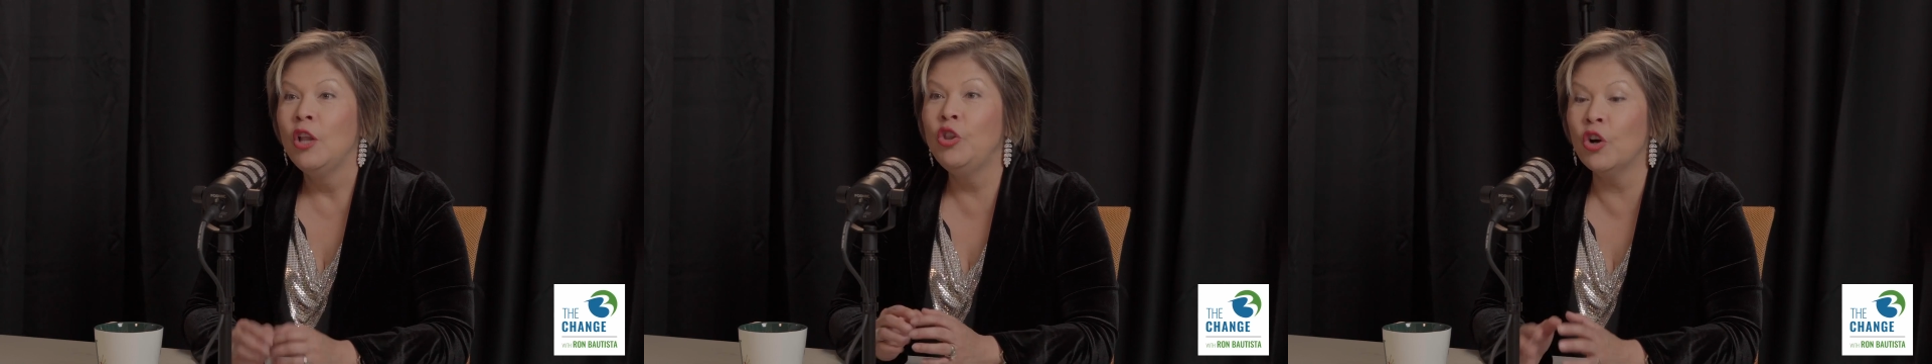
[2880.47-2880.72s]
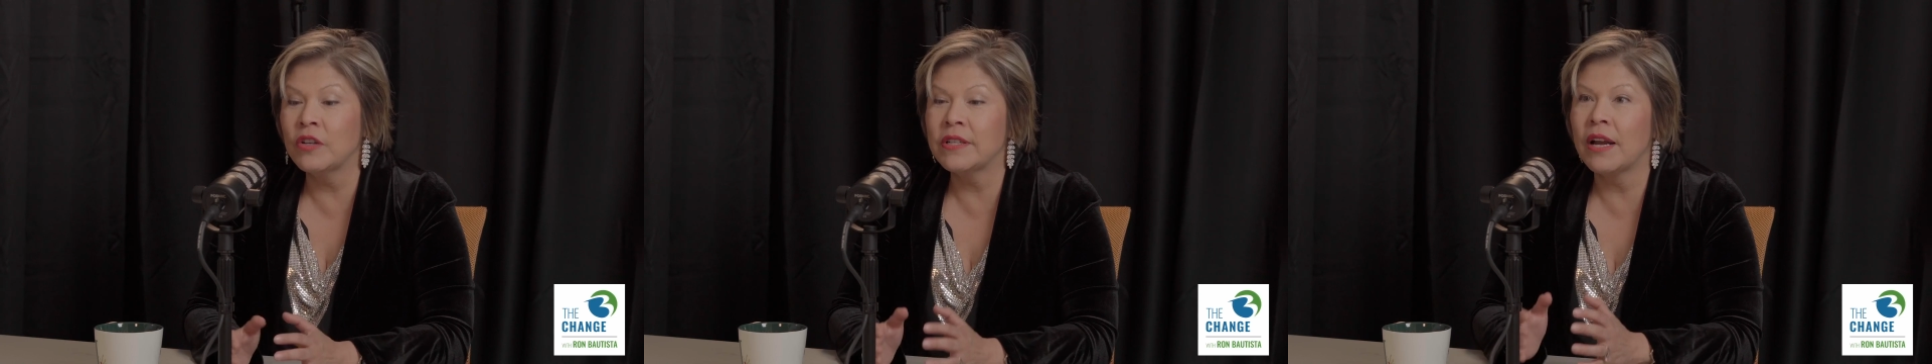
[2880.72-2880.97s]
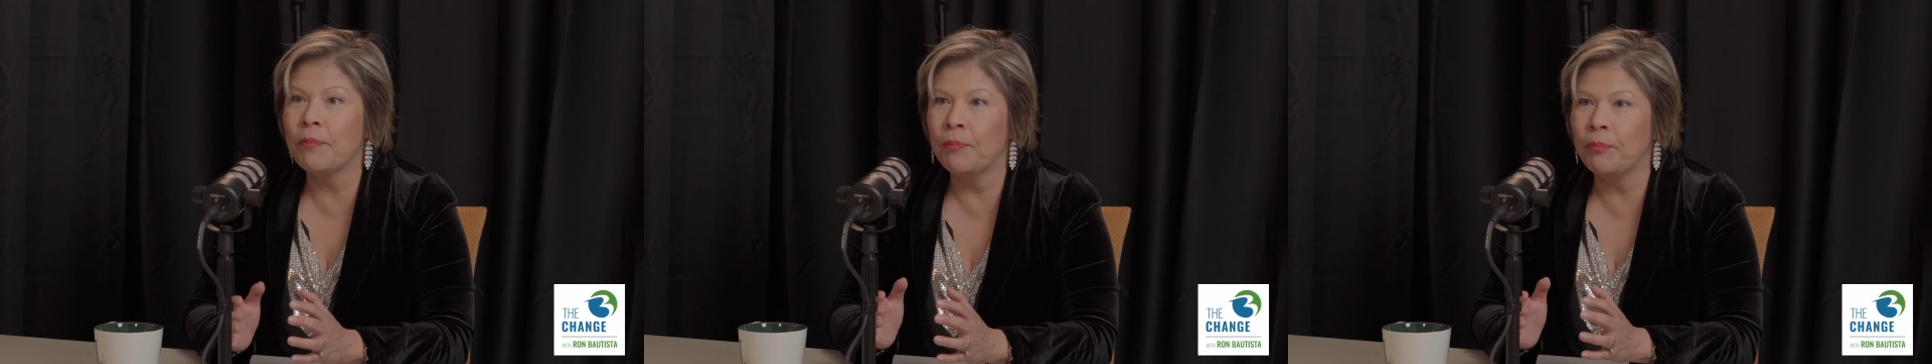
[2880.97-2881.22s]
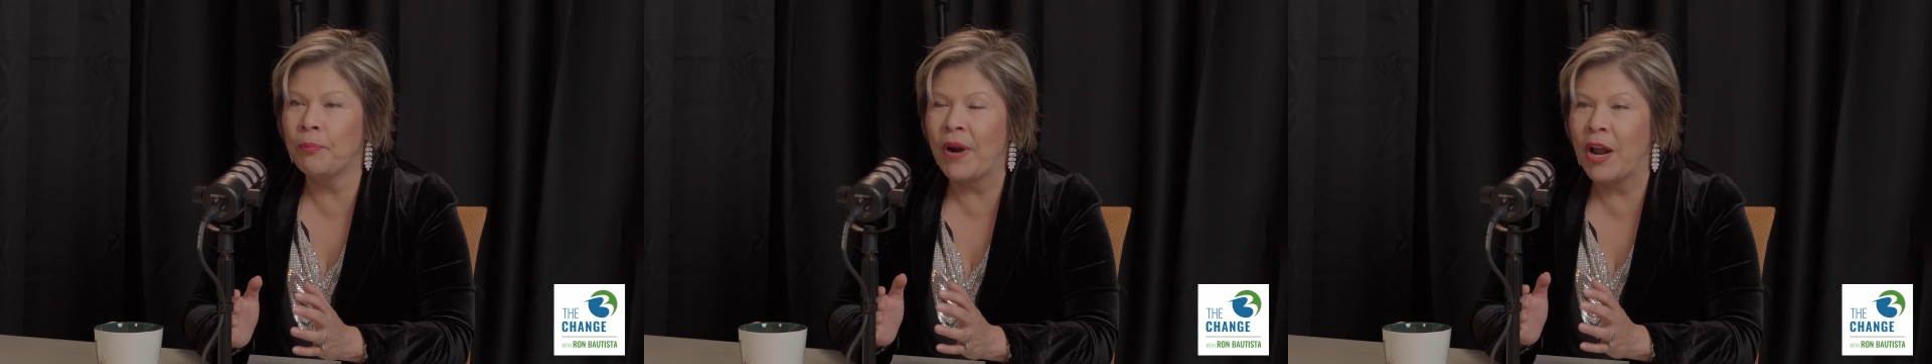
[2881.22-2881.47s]
Those are
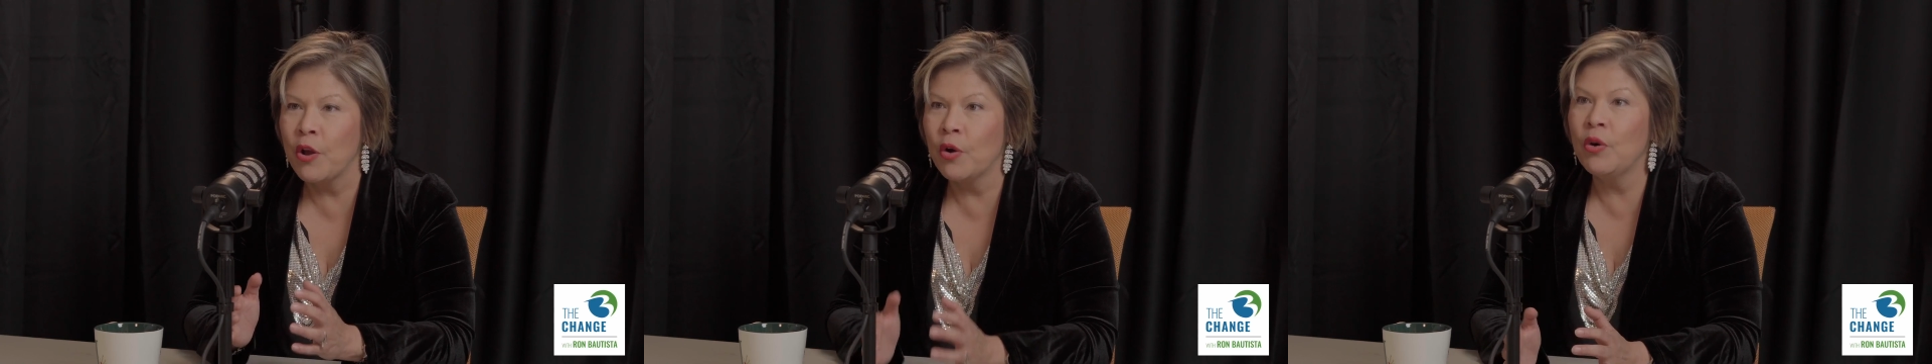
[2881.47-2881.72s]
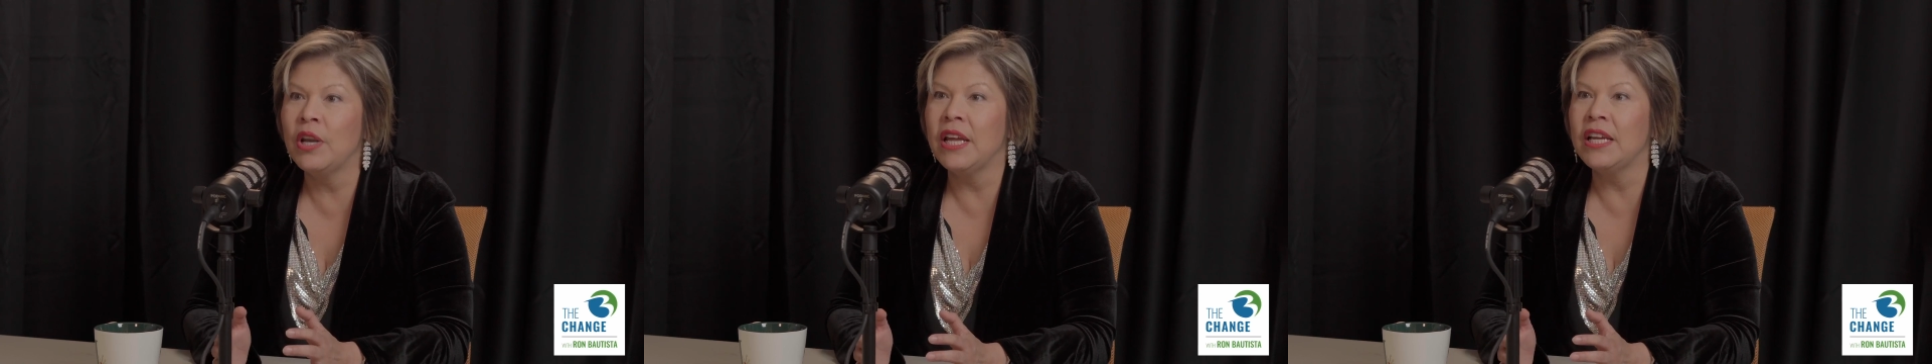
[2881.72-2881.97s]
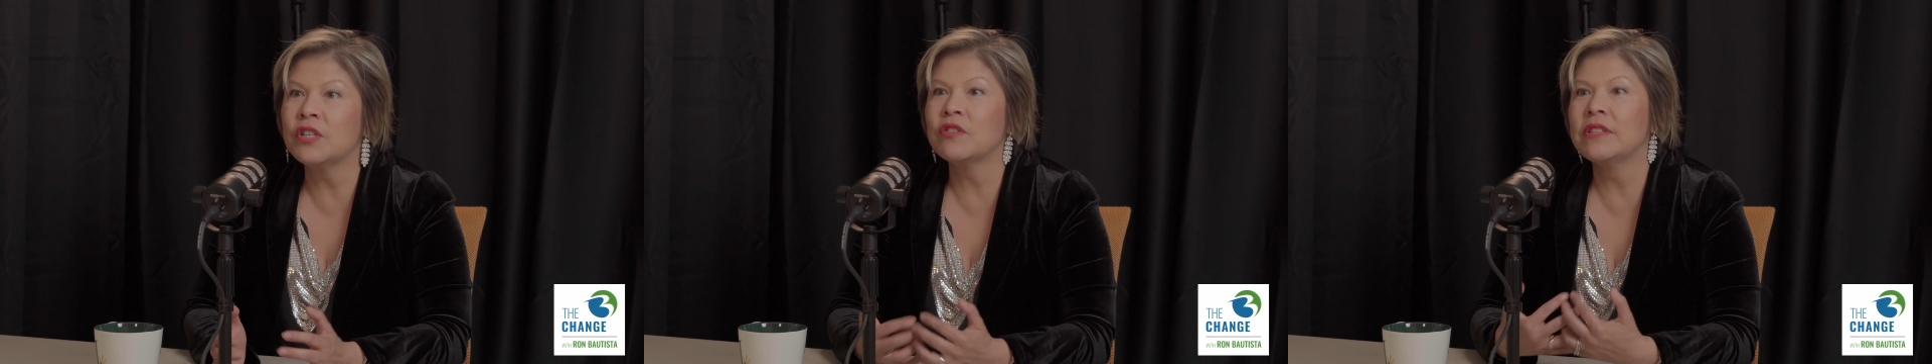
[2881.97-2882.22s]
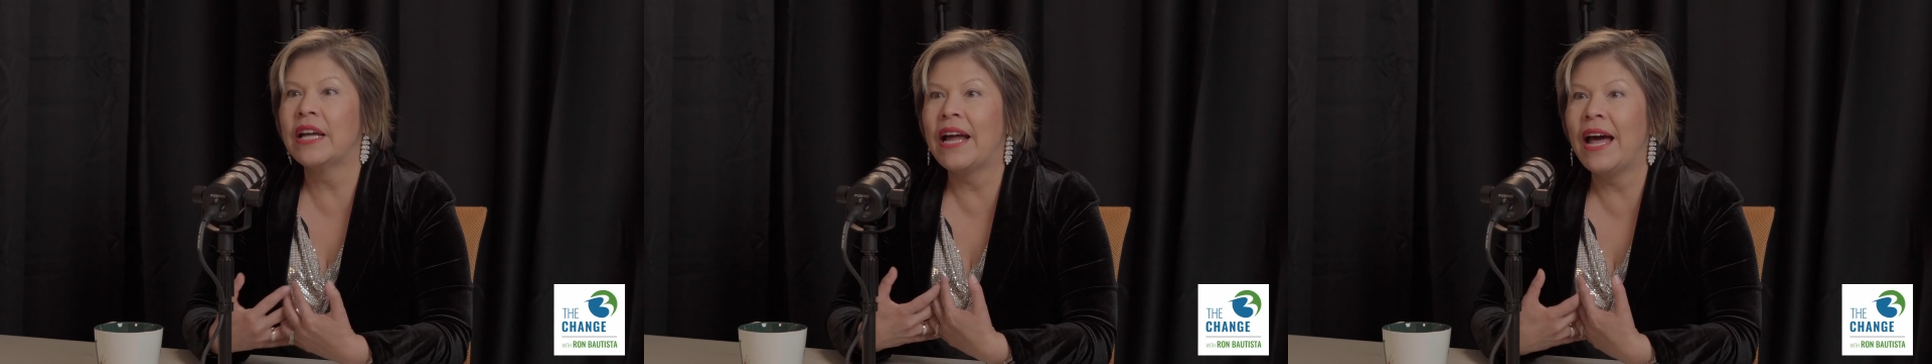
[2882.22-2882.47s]
priority issues
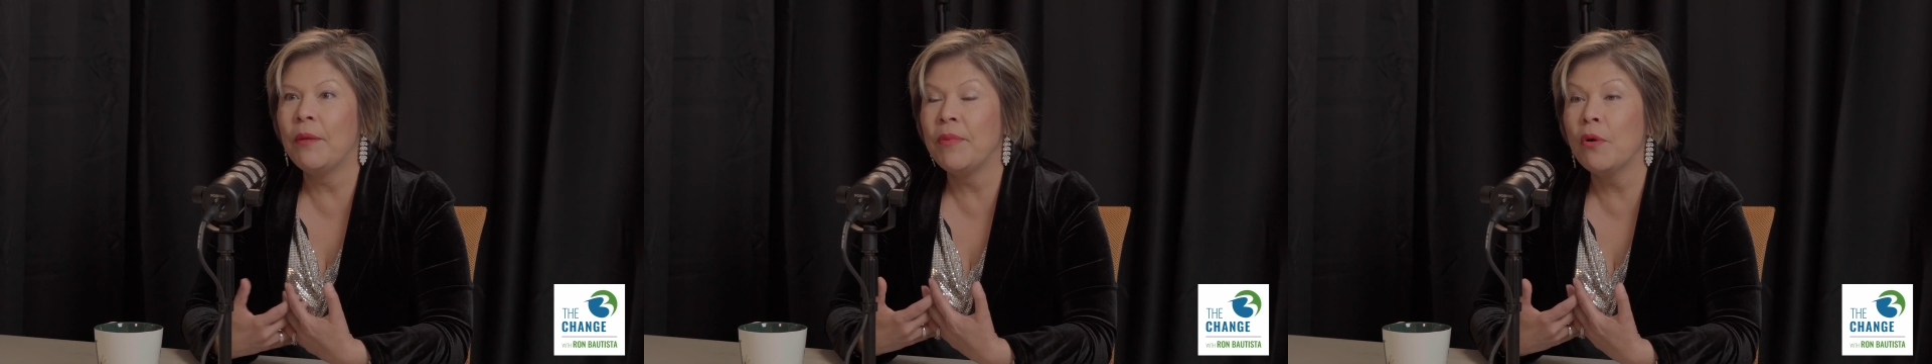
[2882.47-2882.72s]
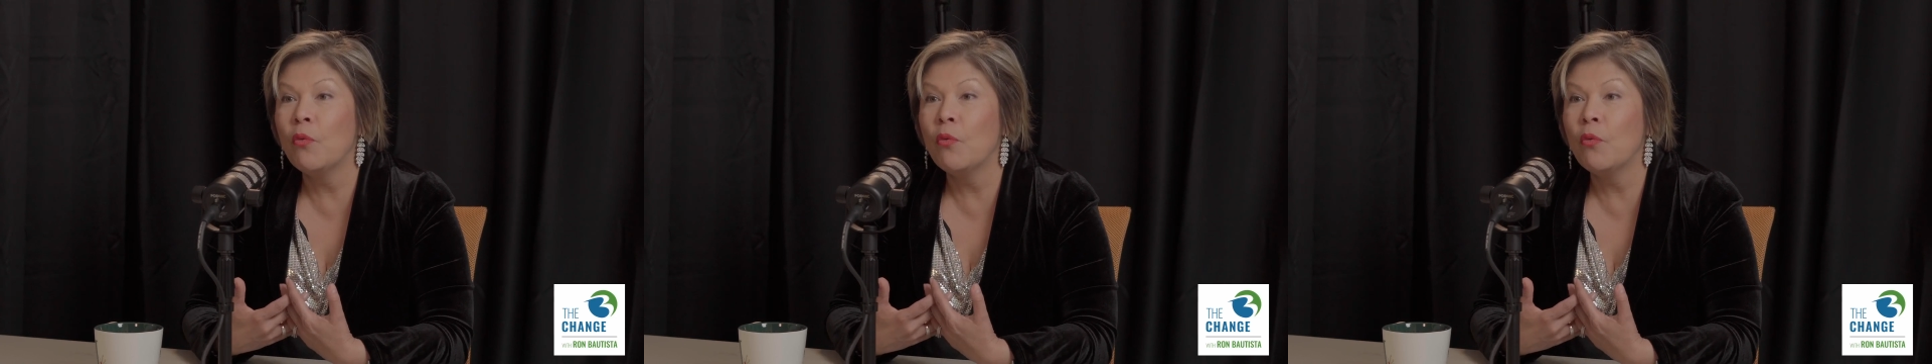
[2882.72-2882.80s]
that I have been